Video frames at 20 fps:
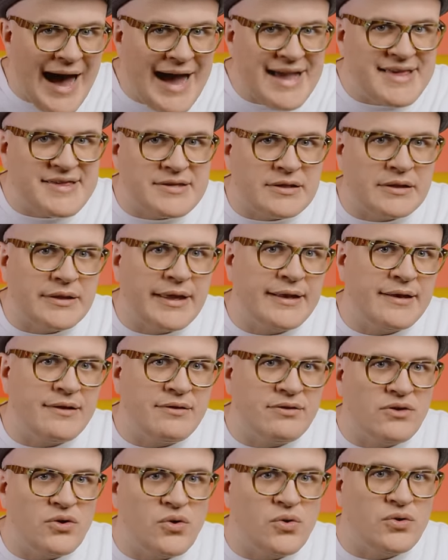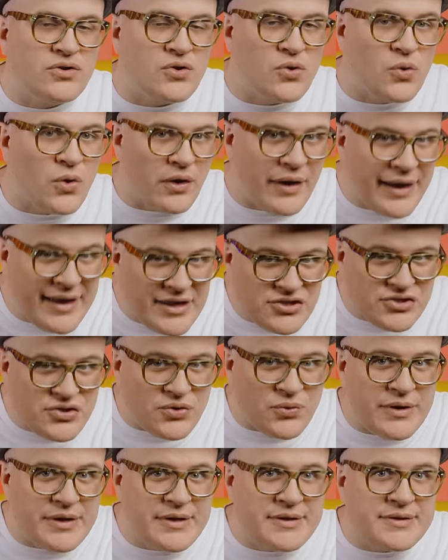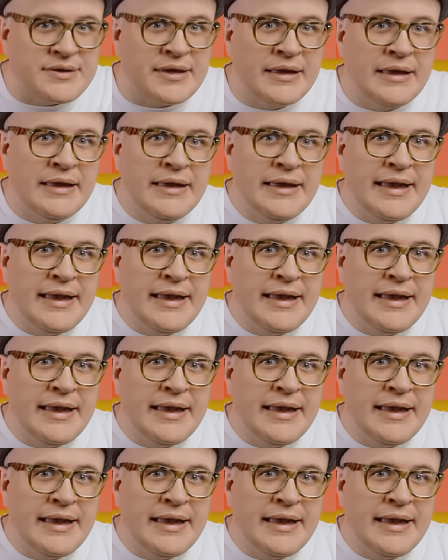isolated due to her injuries,